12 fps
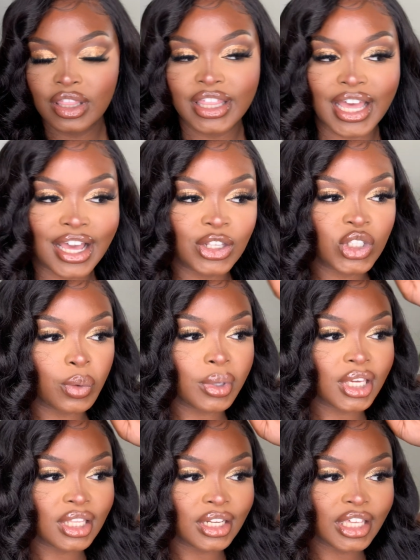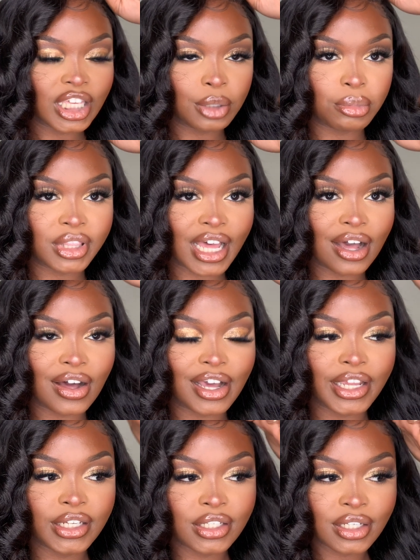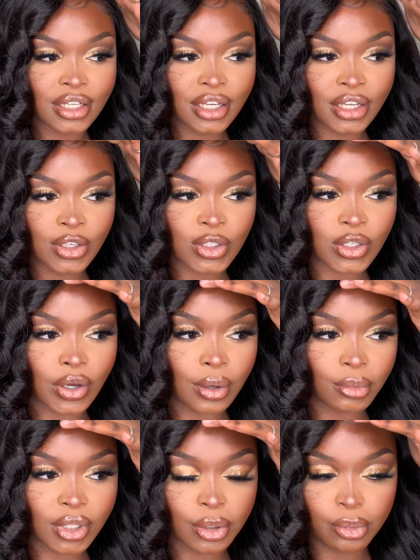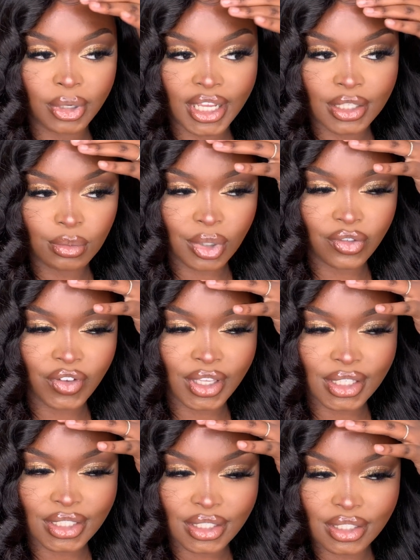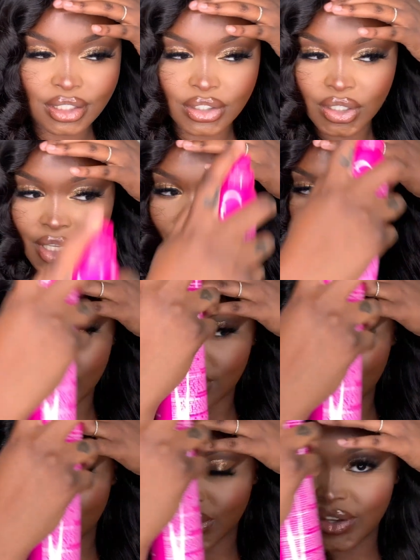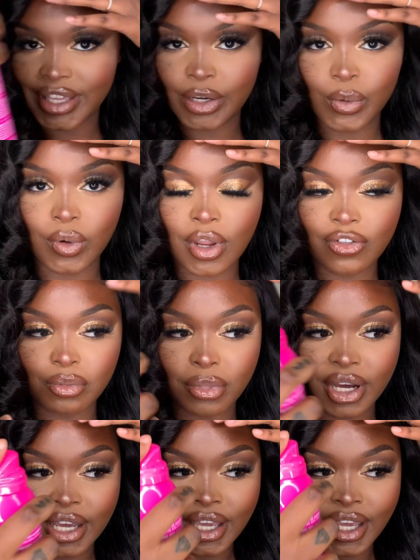there so we can keep that height. So I'm going to place my fingers here so I don't get it all over my